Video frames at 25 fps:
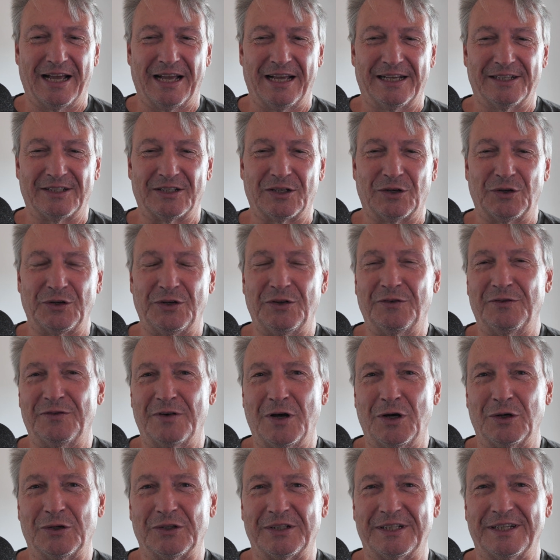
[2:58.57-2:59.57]
So you
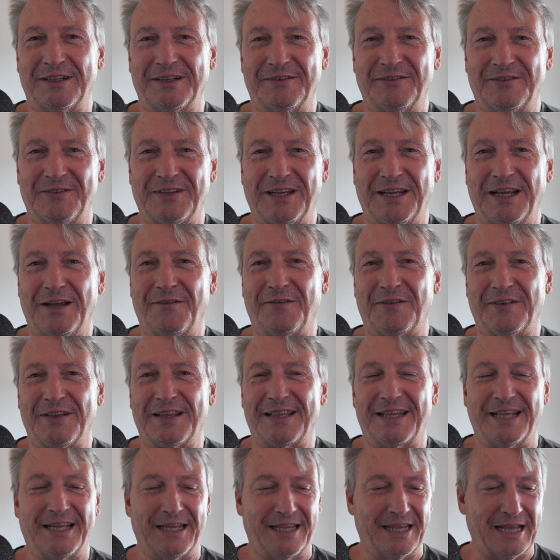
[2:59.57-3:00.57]
vote if you
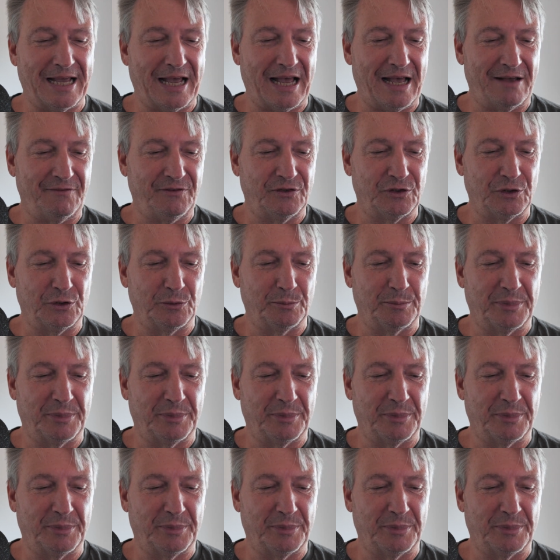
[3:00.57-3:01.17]
think you have to,